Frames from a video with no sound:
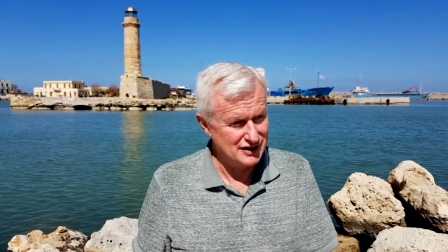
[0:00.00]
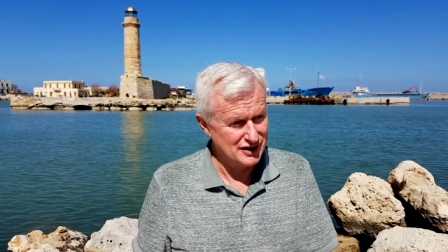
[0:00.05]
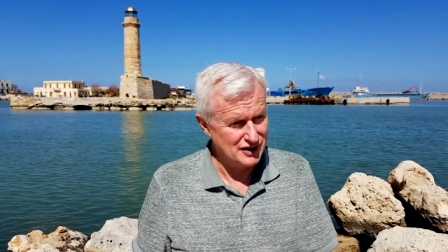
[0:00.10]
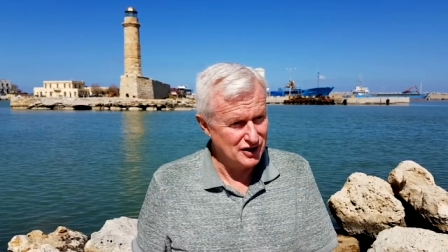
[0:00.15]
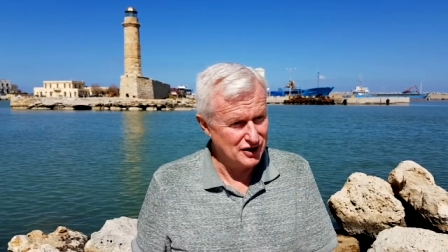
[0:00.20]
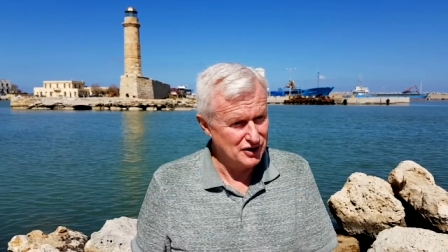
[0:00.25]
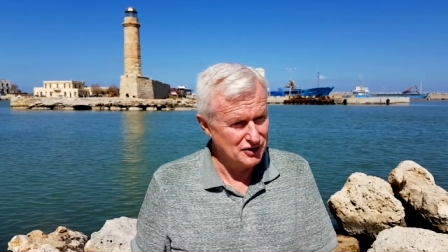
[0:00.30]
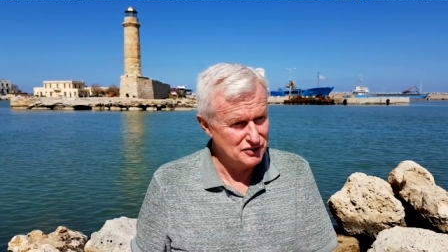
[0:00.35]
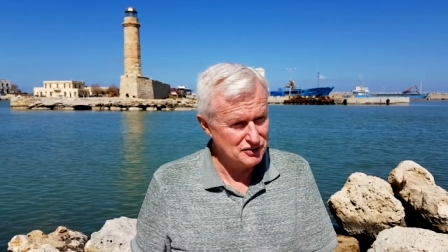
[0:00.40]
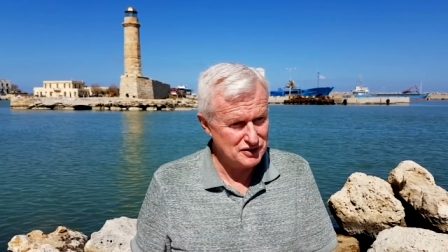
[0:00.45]
You
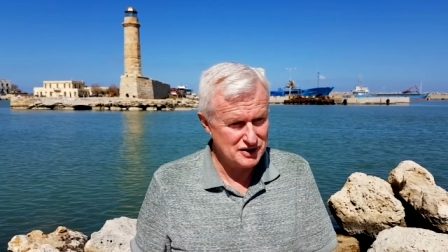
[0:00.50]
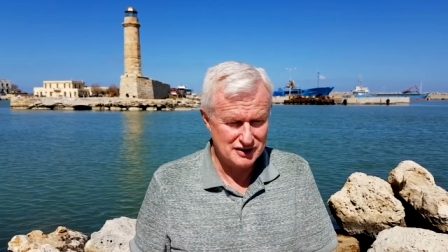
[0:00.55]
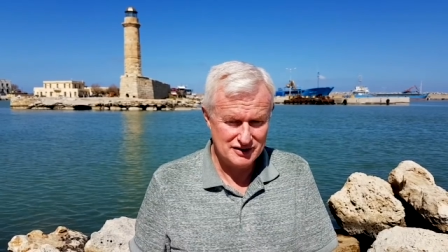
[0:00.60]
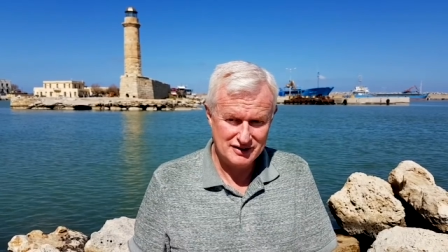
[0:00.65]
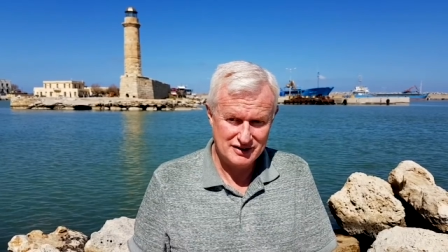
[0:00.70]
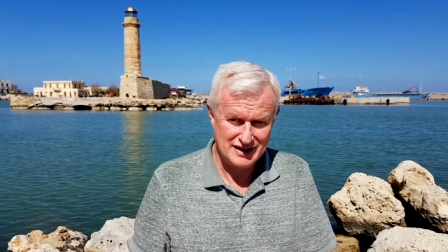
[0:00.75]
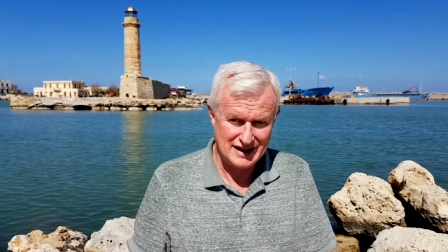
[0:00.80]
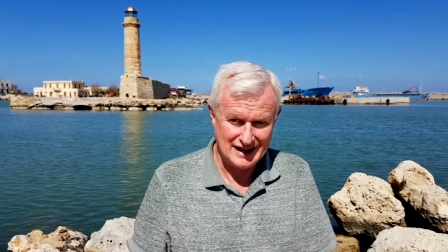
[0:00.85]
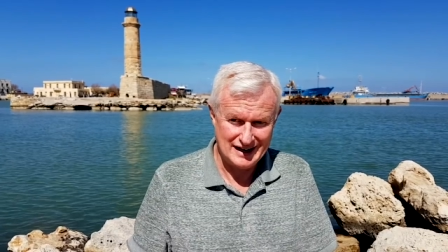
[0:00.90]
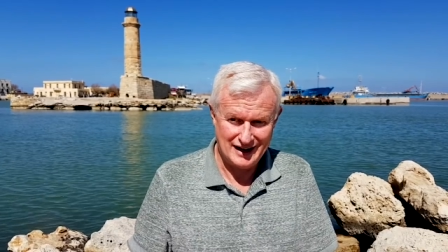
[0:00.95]
know, you
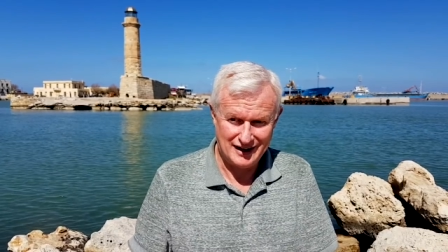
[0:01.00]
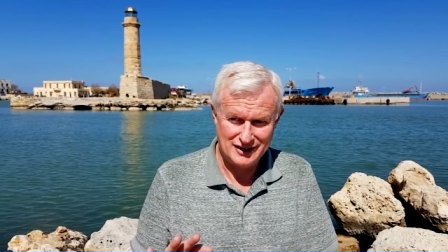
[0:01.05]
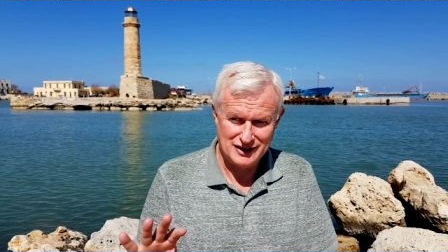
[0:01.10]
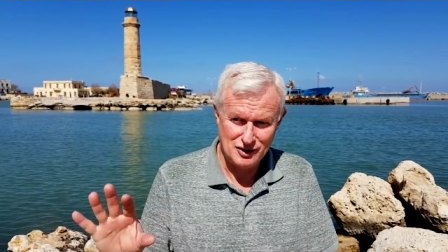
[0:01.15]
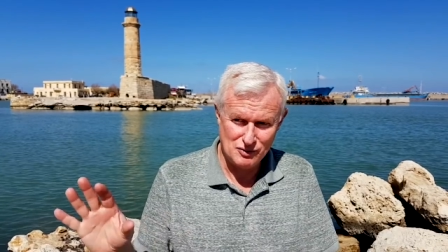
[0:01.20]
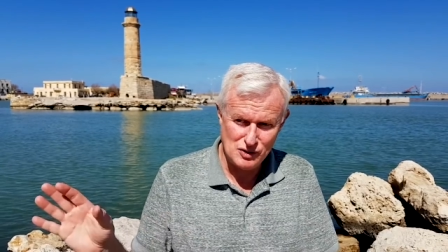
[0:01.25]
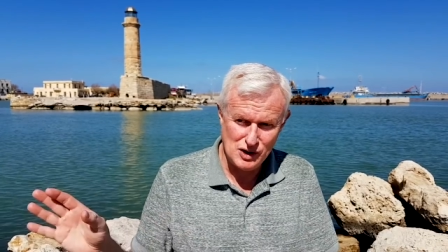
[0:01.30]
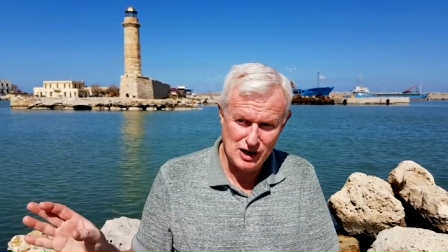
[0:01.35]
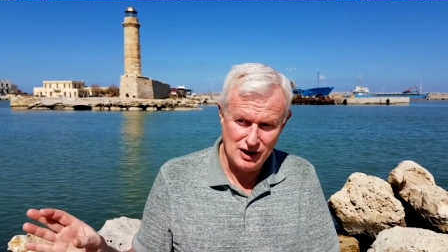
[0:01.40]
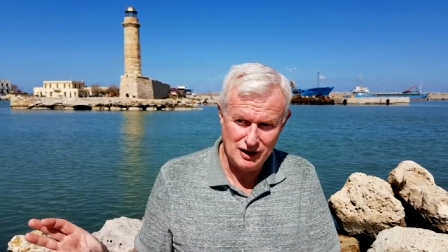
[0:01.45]
can connect
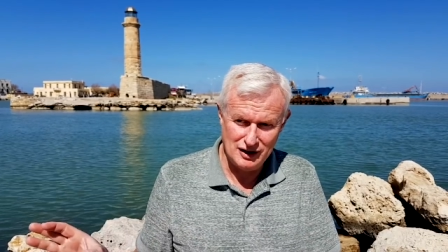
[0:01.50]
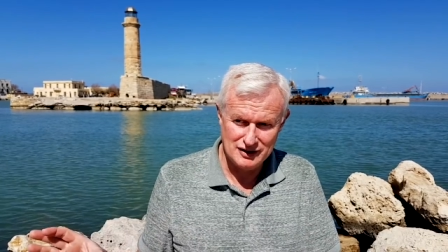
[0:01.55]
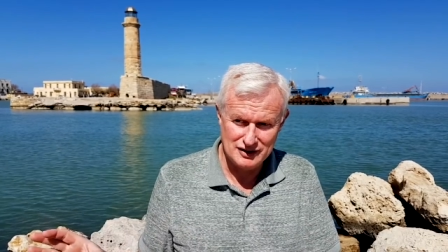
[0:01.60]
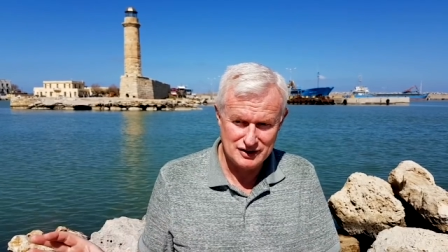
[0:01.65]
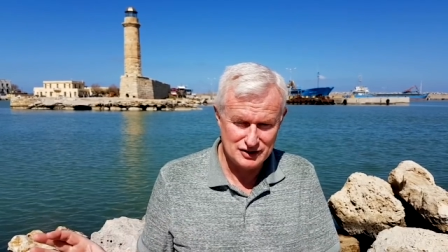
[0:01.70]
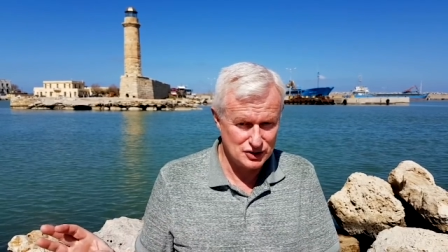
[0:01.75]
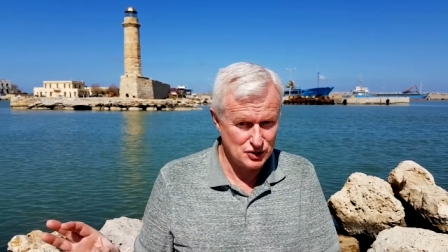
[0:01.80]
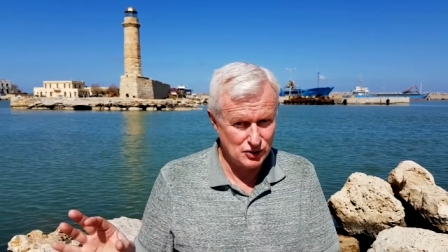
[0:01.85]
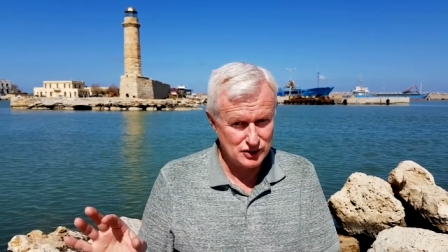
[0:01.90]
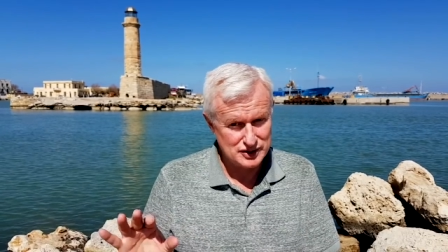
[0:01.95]
the world
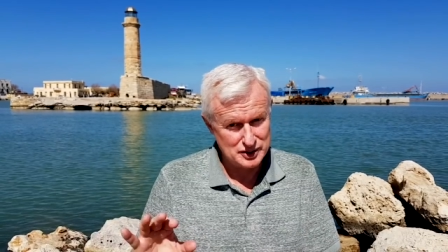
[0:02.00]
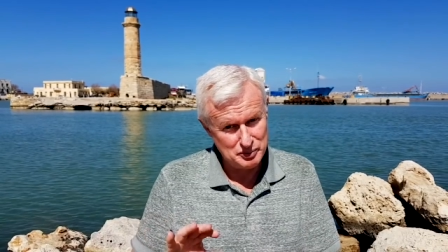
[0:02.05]
and talk